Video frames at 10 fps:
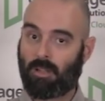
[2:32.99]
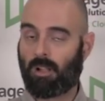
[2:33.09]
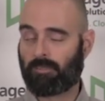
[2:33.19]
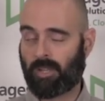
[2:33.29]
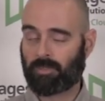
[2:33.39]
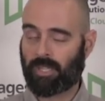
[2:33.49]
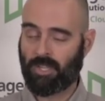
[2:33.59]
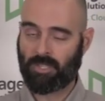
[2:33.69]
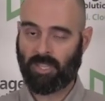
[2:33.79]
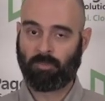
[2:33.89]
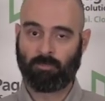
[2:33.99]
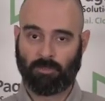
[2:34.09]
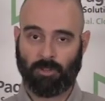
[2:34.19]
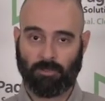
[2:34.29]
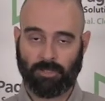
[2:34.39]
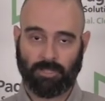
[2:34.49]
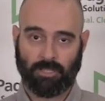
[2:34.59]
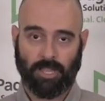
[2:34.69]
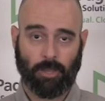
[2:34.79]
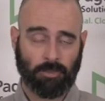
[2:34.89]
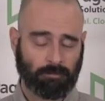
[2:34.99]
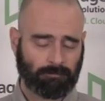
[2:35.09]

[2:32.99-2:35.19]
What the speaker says: all of the applications have been moved over into the cloud.